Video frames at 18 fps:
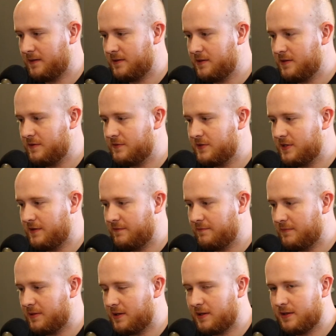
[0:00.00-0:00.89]
I don't know if
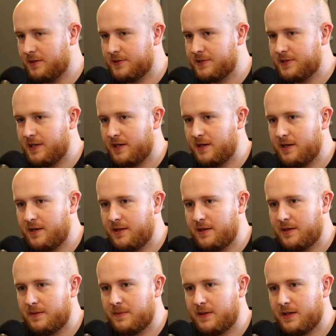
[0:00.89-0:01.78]
Steven Bartlett said
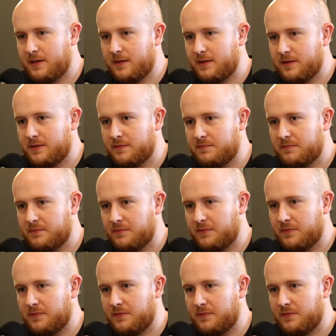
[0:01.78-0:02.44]
anything about it.